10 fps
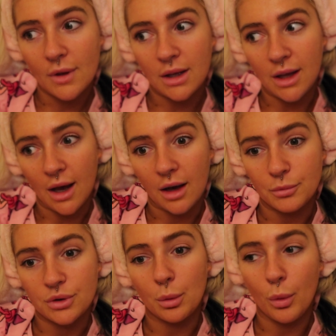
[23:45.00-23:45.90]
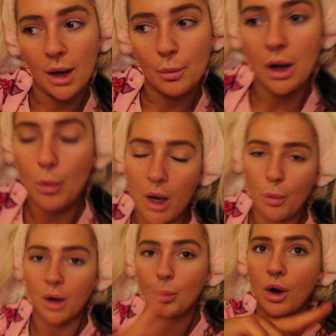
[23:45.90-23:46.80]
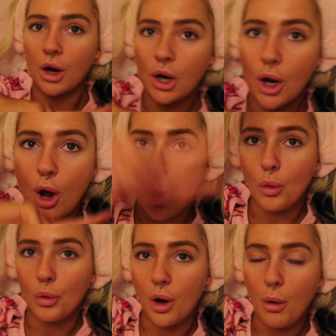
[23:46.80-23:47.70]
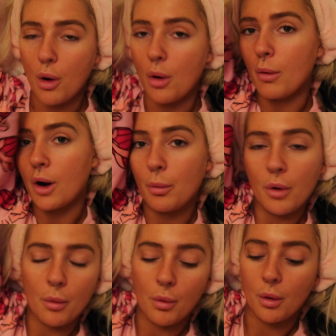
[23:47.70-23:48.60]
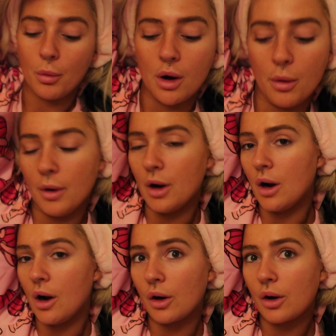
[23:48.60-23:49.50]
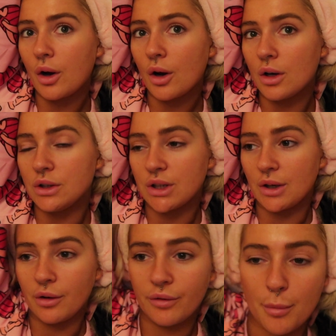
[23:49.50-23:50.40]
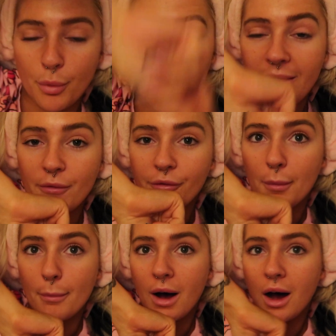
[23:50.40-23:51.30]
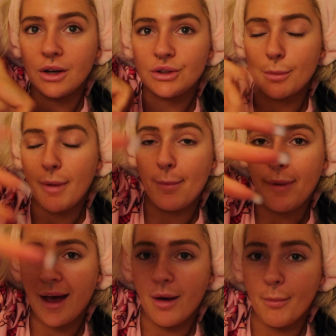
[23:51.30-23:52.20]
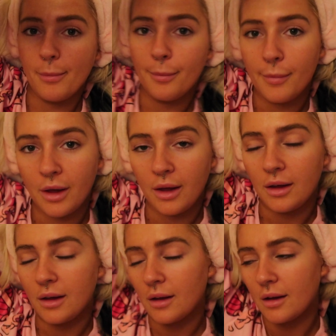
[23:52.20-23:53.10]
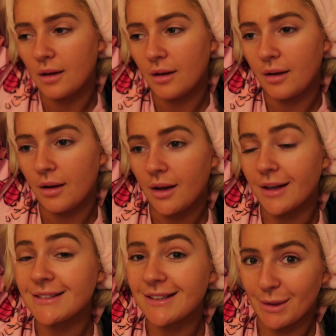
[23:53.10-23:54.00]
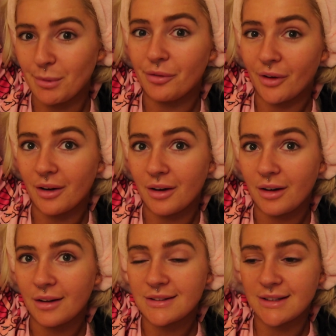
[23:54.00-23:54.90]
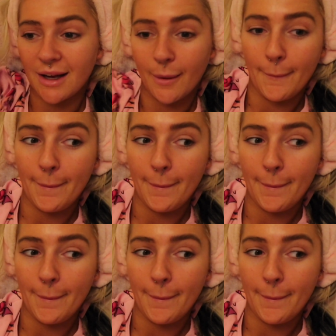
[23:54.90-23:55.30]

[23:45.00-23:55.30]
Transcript: yeah, I'm trying to work, work, work, work, work, work, work, work, work, work, work in January and February. And then from March, bam, bam, it's going to be fun. So yeah